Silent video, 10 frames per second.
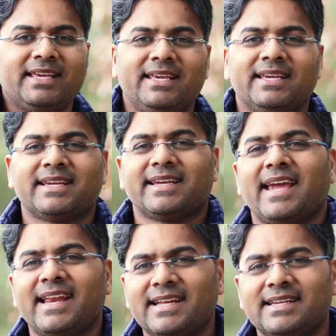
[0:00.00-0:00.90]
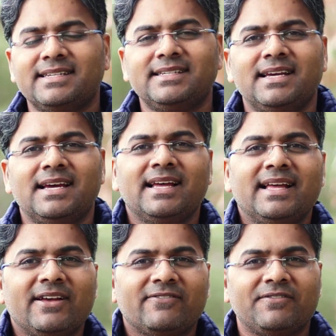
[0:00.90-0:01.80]
the Canon
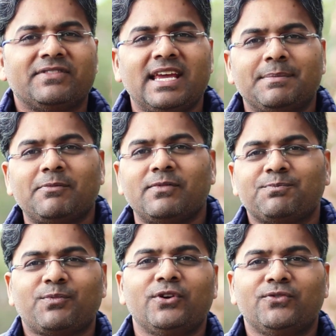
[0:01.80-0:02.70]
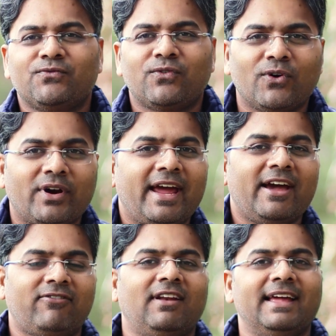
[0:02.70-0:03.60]
50mm
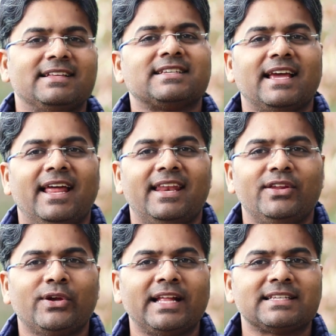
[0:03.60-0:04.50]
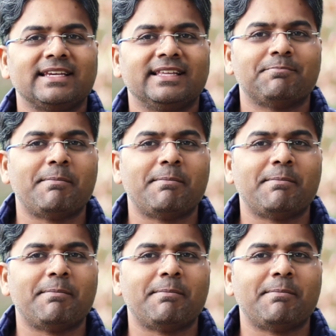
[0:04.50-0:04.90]
1.4F lens, and you can see